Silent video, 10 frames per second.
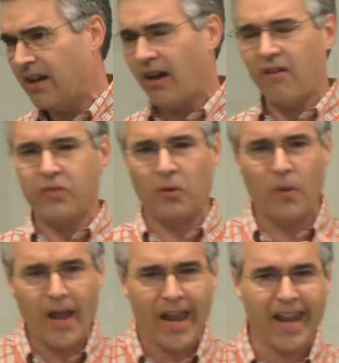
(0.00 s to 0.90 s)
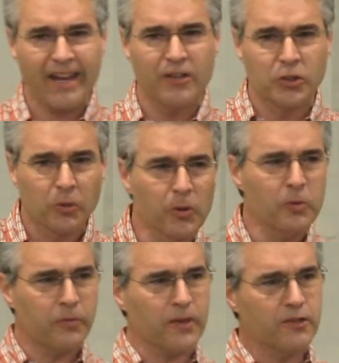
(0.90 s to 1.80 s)
of the way
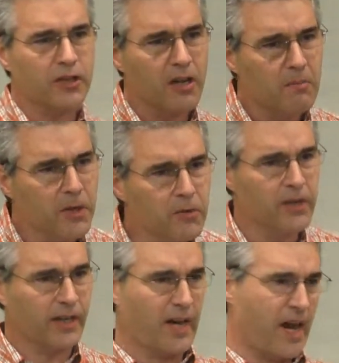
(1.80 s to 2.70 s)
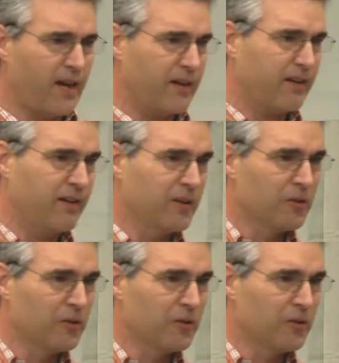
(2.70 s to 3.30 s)
truth is communicated